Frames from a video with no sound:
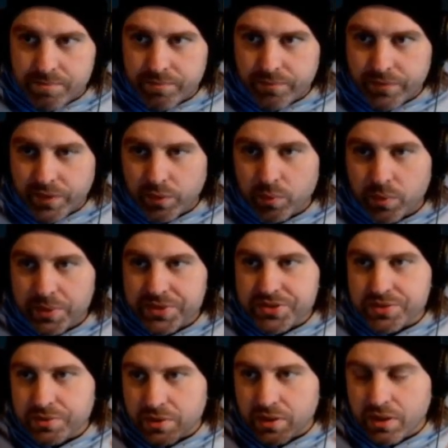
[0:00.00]
There was
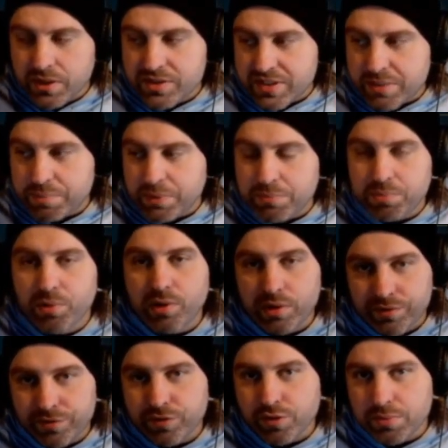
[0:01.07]
a tipping point
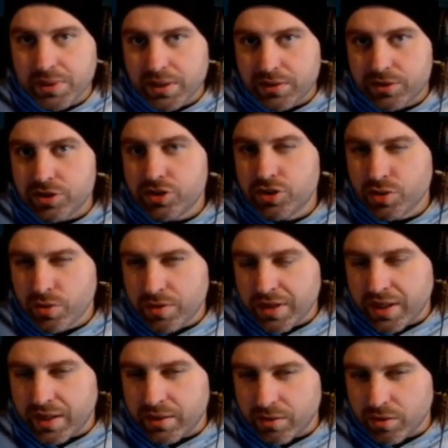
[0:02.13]
for me to do
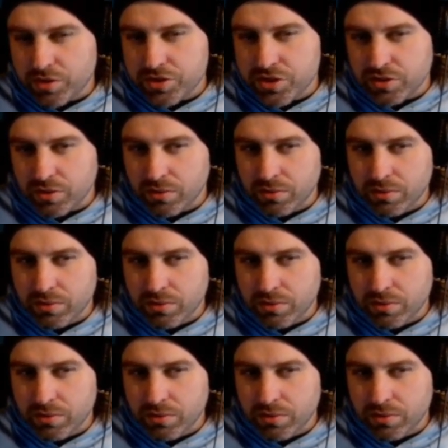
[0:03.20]
that also.